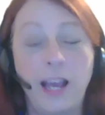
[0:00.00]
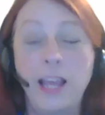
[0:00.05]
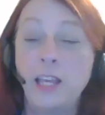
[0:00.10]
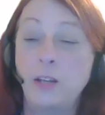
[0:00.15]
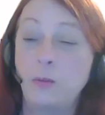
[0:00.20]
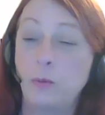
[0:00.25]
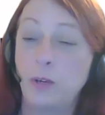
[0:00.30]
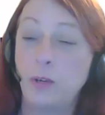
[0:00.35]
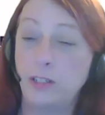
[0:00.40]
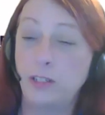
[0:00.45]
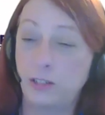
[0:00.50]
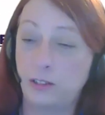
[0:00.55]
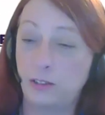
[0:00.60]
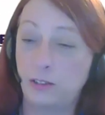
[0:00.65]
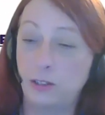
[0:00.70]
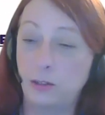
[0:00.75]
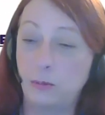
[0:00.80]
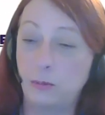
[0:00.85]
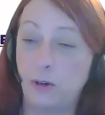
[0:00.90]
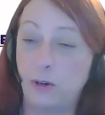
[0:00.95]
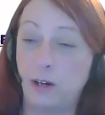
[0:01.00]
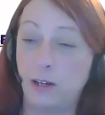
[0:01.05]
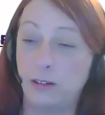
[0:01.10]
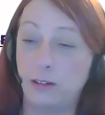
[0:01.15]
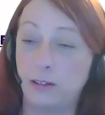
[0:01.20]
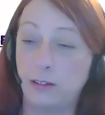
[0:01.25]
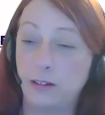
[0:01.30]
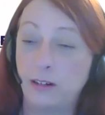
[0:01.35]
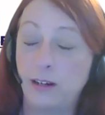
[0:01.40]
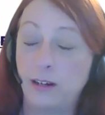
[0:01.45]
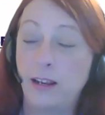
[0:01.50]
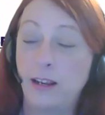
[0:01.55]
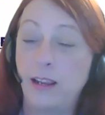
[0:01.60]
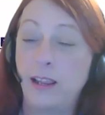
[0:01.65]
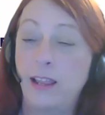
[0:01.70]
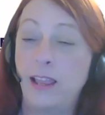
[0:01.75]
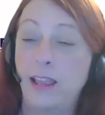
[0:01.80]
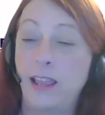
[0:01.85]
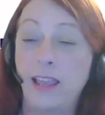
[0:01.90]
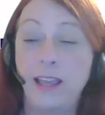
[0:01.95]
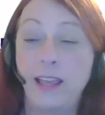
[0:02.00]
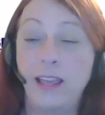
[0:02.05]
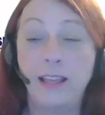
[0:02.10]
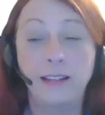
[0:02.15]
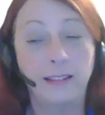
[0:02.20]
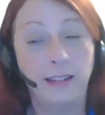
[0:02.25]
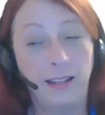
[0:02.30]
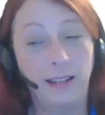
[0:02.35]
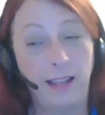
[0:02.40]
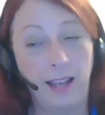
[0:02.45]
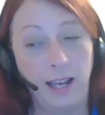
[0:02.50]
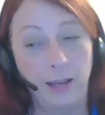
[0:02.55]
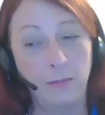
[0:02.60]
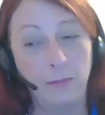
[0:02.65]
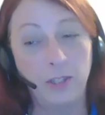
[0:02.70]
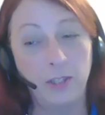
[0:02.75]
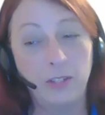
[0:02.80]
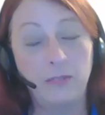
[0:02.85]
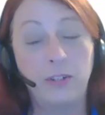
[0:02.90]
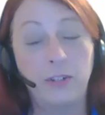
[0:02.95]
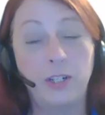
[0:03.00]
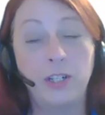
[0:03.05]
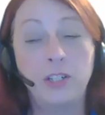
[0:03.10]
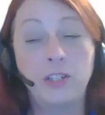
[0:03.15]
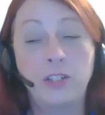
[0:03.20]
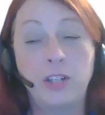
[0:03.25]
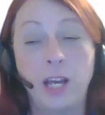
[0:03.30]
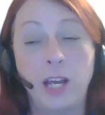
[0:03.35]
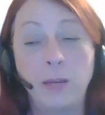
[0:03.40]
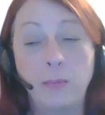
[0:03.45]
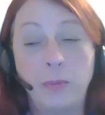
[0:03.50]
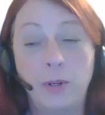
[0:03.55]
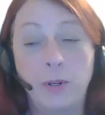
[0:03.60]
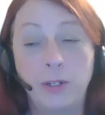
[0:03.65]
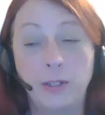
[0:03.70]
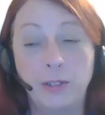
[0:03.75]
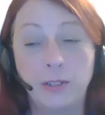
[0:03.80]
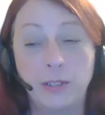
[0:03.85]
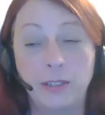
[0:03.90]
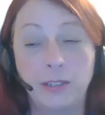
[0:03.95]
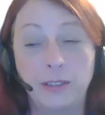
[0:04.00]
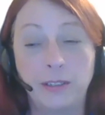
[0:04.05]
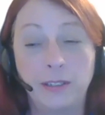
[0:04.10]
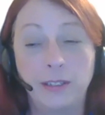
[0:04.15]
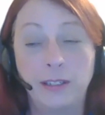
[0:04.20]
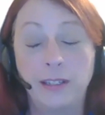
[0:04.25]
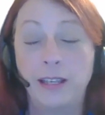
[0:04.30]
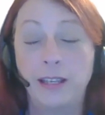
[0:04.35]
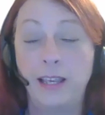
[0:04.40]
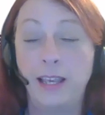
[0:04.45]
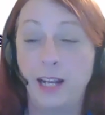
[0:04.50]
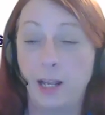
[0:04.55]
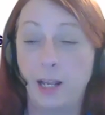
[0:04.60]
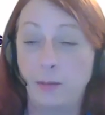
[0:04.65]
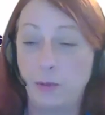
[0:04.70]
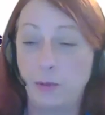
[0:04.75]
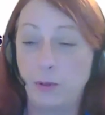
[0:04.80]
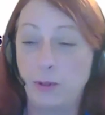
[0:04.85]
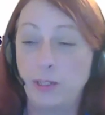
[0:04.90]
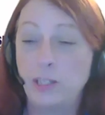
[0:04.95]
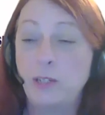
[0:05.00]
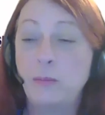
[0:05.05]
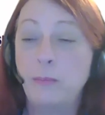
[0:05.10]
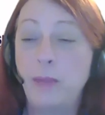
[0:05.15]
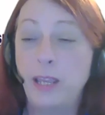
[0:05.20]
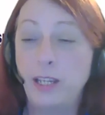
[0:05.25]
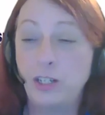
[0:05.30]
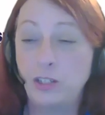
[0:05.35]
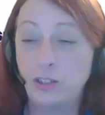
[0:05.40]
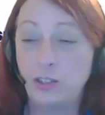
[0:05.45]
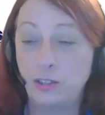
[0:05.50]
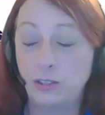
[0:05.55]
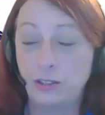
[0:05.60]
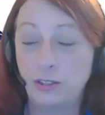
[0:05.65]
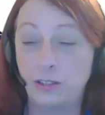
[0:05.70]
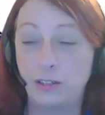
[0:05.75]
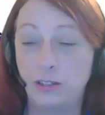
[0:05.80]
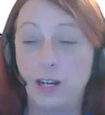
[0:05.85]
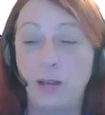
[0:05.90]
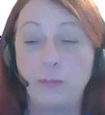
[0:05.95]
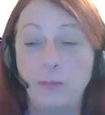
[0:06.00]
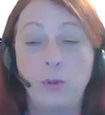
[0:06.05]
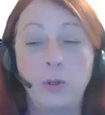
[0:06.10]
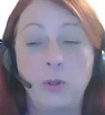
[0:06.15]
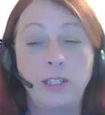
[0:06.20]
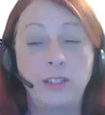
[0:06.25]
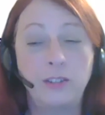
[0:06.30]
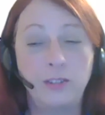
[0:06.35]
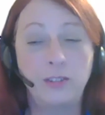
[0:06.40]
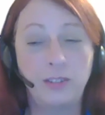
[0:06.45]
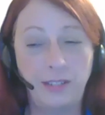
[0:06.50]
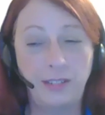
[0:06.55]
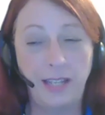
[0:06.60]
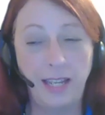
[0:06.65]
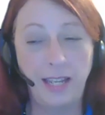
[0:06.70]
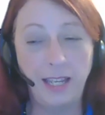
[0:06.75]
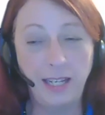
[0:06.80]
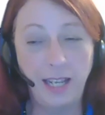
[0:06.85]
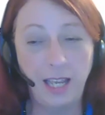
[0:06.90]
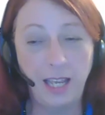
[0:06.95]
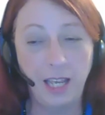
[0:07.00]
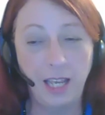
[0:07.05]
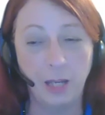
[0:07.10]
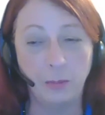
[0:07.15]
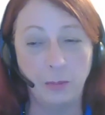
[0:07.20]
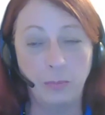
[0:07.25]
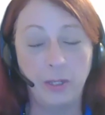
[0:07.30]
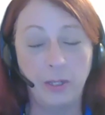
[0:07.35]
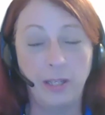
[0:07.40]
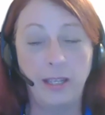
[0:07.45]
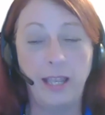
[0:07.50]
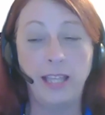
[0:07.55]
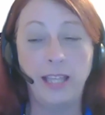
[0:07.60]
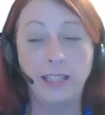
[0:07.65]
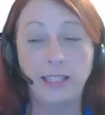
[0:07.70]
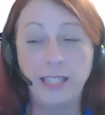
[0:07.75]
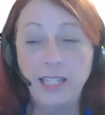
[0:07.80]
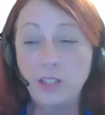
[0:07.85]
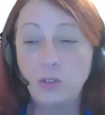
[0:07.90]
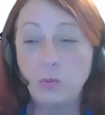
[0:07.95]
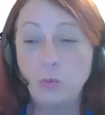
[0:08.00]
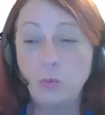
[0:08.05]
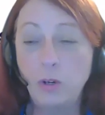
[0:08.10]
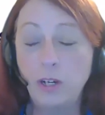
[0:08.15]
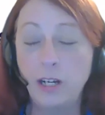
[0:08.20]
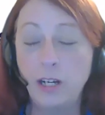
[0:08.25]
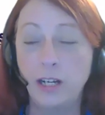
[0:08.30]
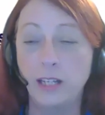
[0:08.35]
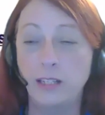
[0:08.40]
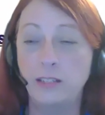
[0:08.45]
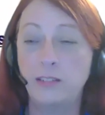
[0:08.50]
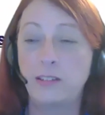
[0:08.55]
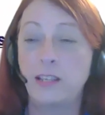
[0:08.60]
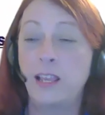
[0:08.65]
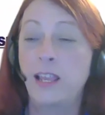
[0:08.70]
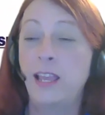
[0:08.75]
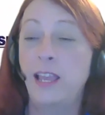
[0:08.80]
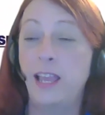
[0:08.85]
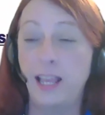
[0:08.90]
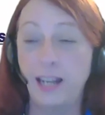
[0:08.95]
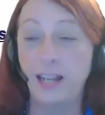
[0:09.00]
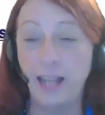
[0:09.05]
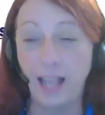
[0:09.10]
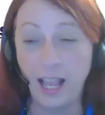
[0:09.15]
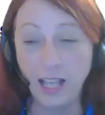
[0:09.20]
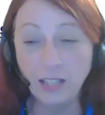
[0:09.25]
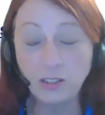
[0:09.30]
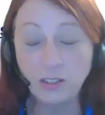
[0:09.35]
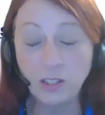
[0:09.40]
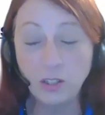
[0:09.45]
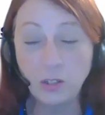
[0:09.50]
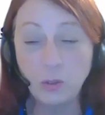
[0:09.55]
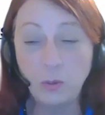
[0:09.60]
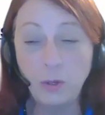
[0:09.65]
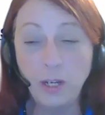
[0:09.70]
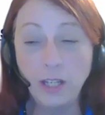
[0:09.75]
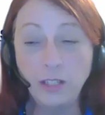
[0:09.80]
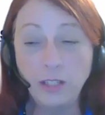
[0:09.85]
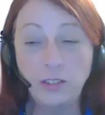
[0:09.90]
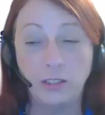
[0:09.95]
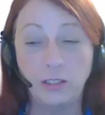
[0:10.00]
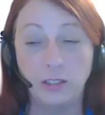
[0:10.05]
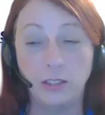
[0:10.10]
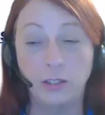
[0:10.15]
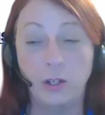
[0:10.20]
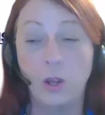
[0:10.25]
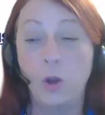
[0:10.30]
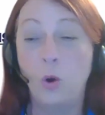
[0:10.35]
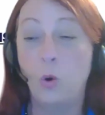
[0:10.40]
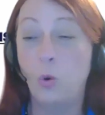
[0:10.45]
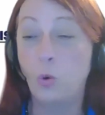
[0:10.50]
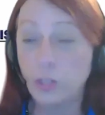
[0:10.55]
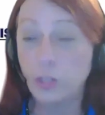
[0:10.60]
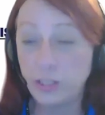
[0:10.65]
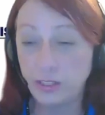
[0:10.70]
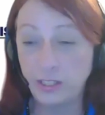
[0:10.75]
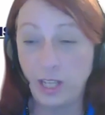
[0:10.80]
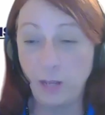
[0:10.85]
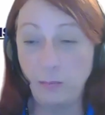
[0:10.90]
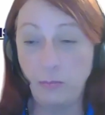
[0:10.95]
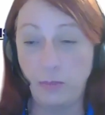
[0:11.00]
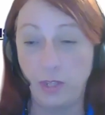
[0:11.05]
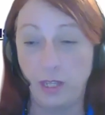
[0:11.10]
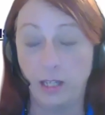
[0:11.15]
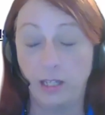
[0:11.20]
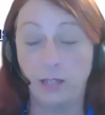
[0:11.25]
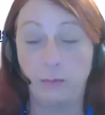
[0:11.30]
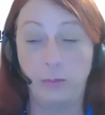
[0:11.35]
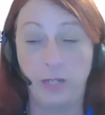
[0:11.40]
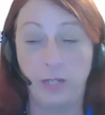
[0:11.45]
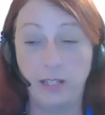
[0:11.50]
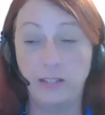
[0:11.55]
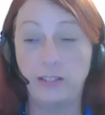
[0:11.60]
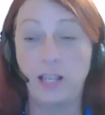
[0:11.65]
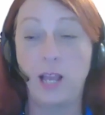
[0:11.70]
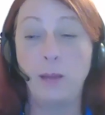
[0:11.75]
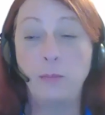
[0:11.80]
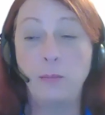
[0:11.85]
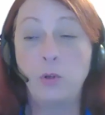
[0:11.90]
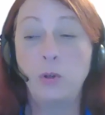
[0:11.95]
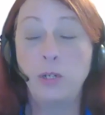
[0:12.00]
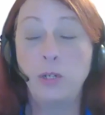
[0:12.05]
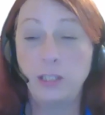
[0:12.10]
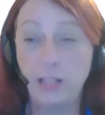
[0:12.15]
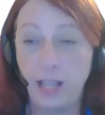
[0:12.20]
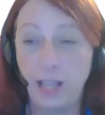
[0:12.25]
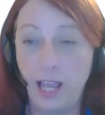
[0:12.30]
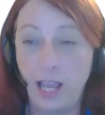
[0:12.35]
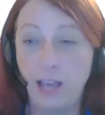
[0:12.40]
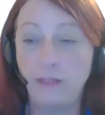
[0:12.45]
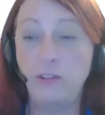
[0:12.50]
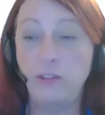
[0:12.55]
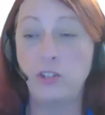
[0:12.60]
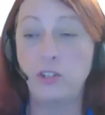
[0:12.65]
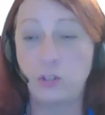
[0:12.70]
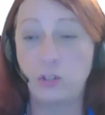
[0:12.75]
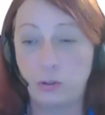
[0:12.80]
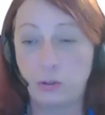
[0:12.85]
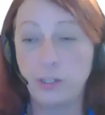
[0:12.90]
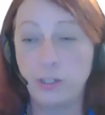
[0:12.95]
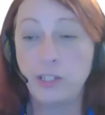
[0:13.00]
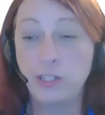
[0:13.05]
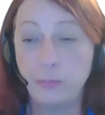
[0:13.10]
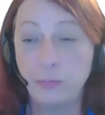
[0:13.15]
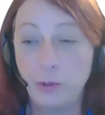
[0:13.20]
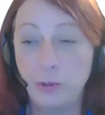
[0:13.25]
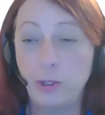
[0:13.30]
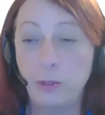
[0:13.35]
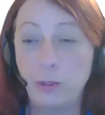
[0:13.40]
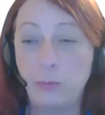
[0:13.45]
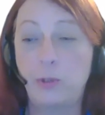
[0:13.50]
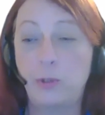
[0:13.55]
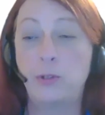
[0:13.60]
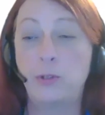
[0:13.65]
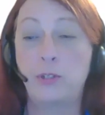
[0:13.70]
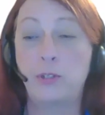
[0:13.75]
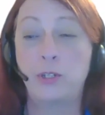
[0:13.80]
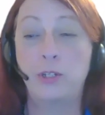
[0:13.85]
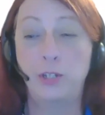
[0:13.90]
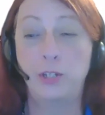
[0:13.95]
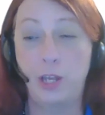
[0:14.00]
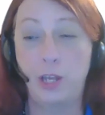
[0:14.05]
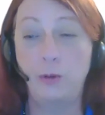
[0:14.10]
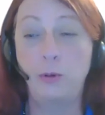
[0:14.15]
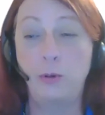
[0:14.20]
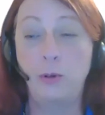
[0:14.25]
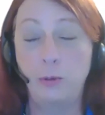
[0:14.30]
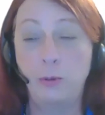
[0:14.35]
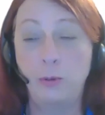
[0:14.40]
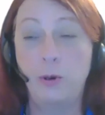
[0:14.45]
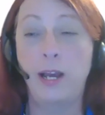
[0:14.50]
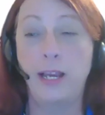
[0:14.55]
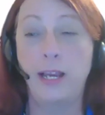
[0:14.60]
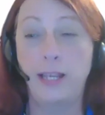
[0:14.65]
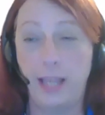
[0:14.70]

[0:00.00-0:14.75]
I had went to Clearwater and I'm this very shy person and I'm going to make sure I'm going to stand up at least once and ask a question or something because I'm going to have this Kris Murray person know who I